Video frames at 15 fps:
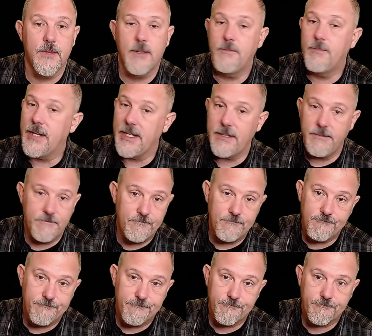But
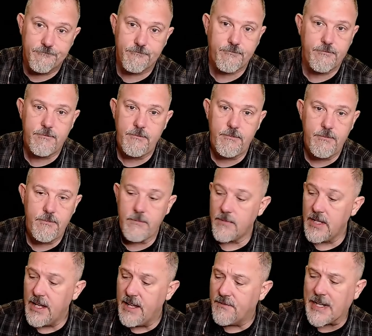
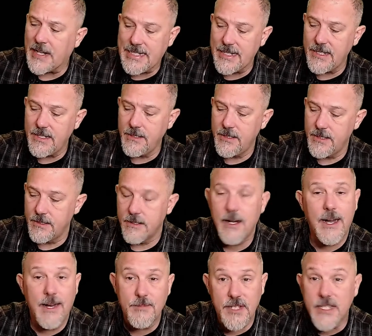if I didn't,
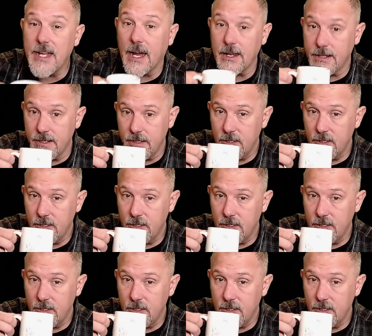I'm stuck.